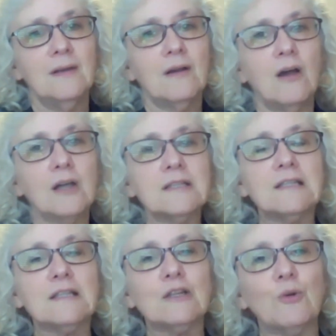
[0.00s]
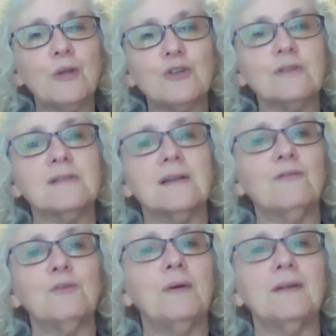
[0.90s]
cuddly little creatures that
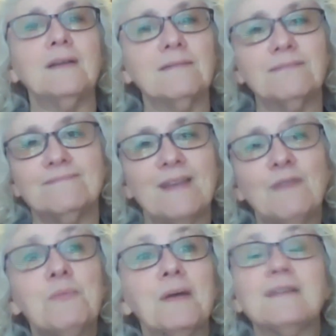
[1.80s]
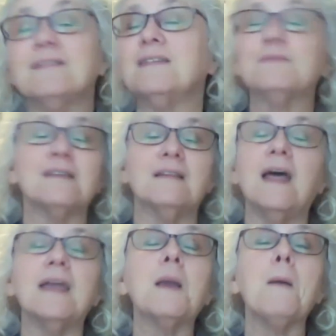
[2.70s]
everybody seems to
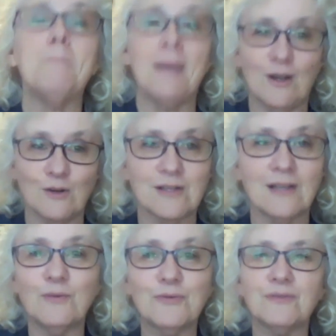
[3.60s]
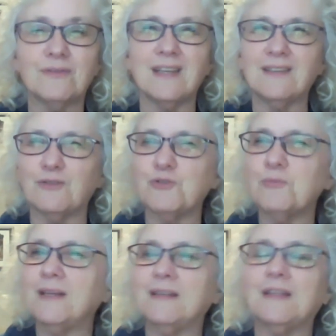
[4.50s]
like bears. I don't think there are too
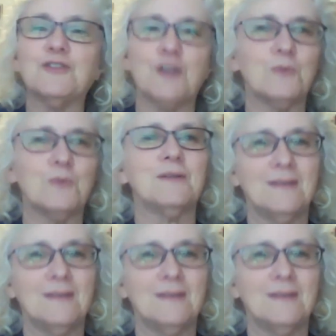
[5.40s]
many that don't.